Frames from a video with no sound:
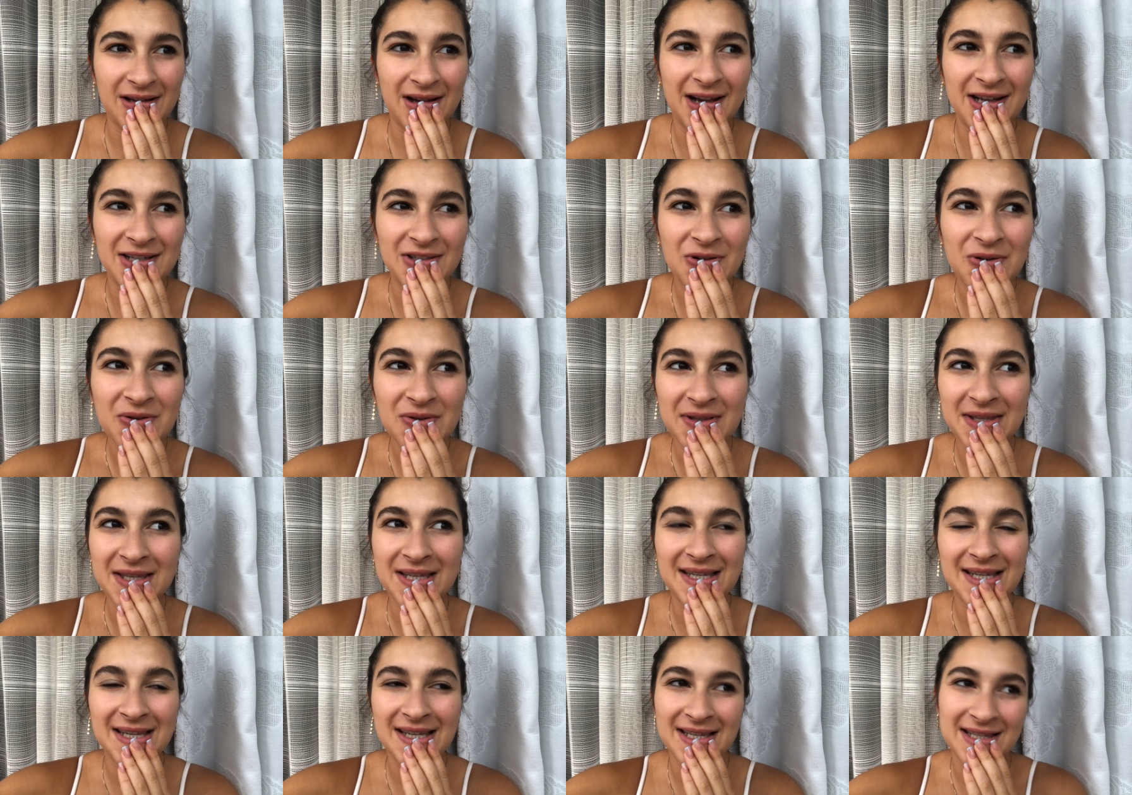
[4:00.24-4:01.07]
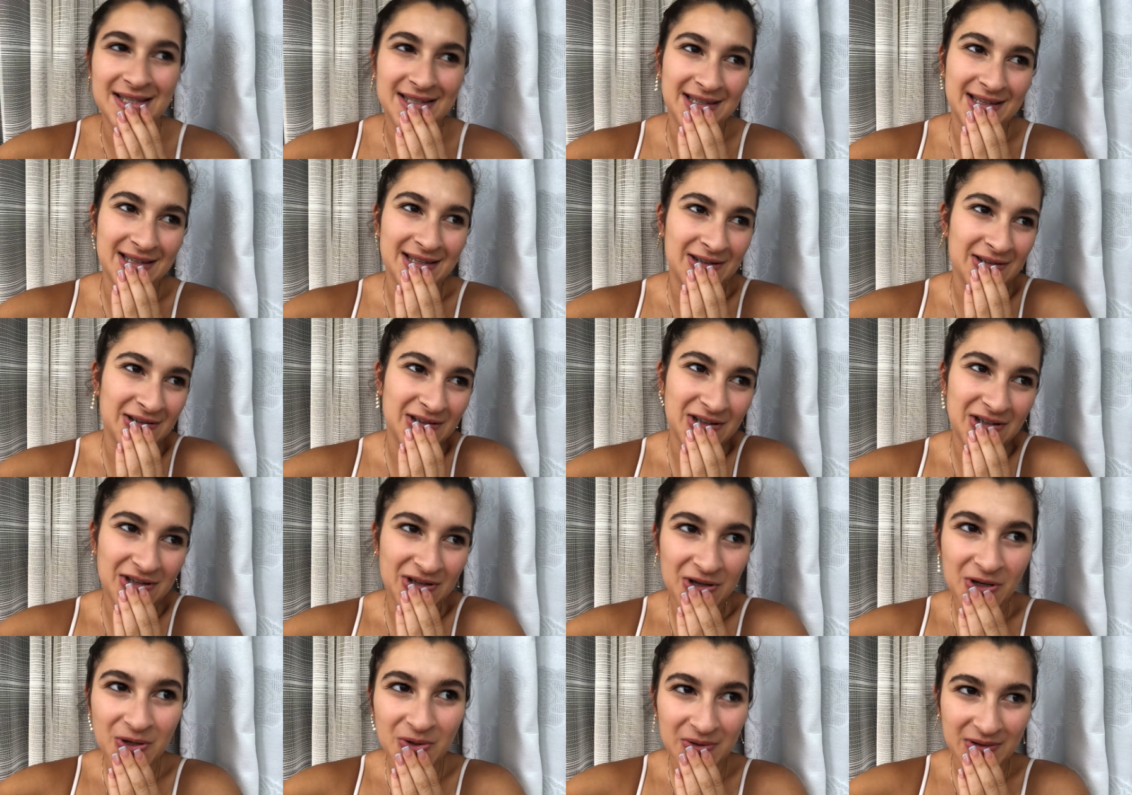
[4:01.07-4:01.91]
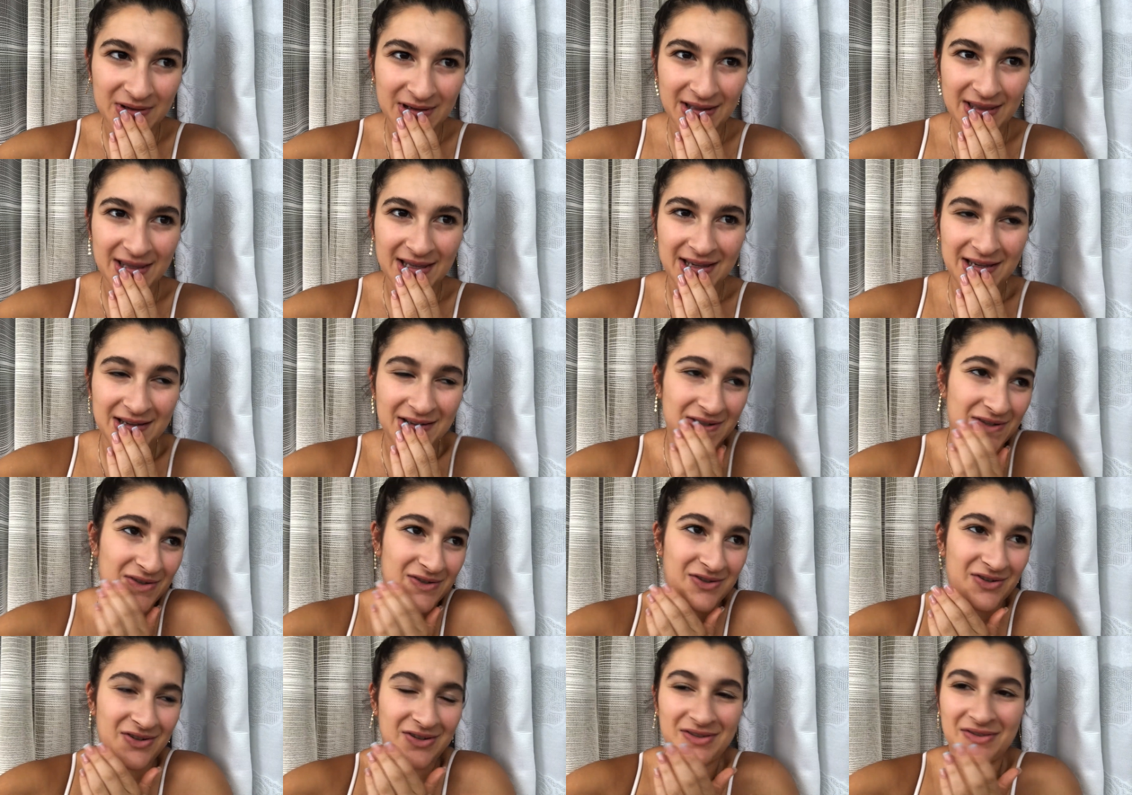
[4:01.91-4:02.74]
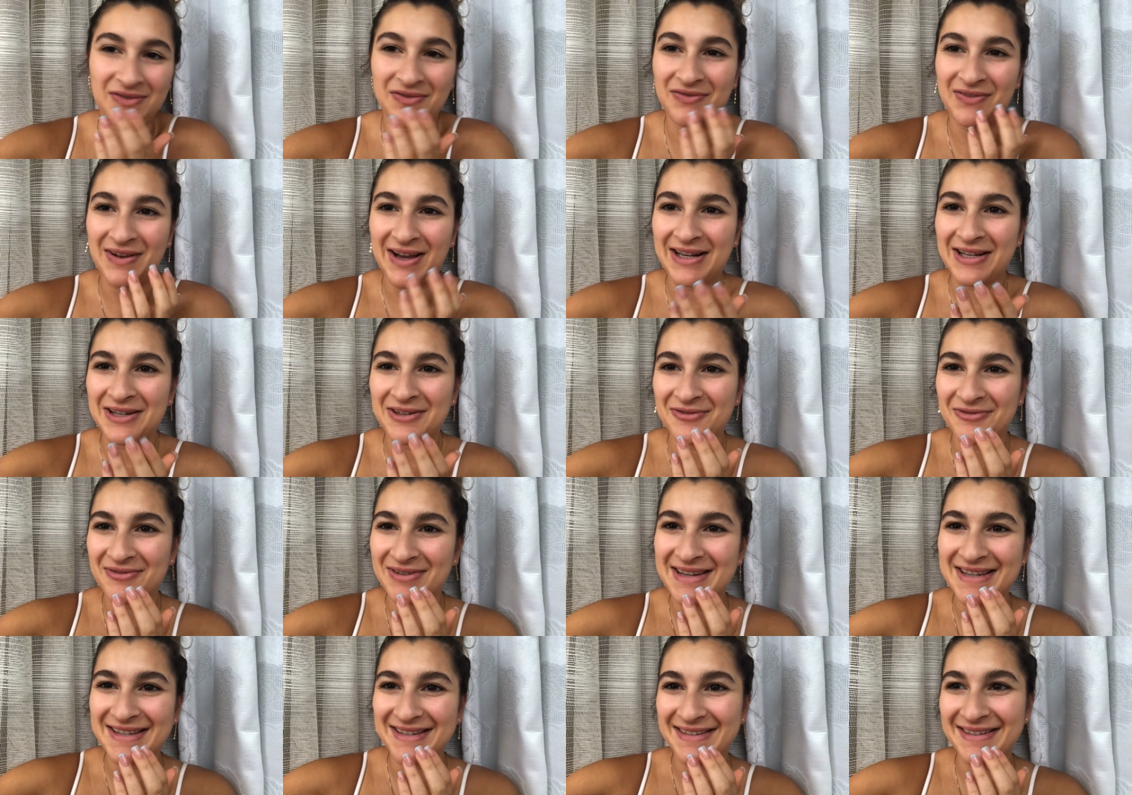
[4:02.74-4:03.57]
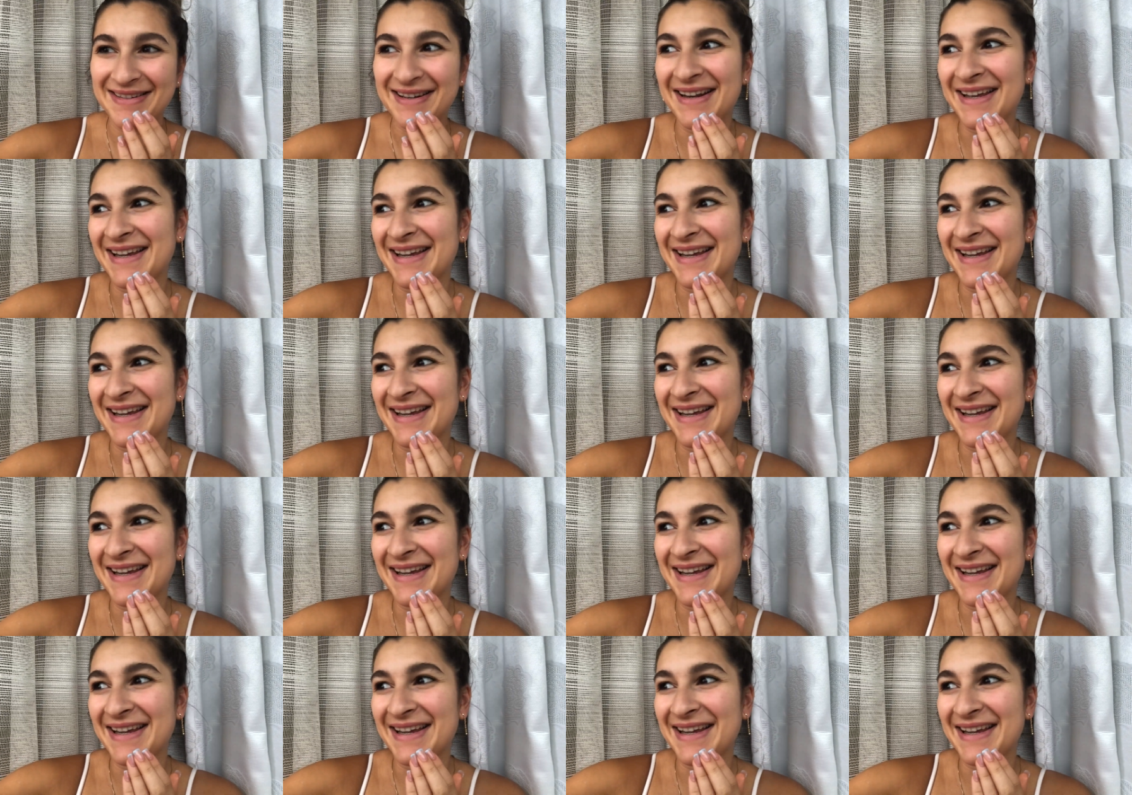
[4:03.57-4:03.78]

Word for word: I don't think it's an excuse, I think it's just a valid reason.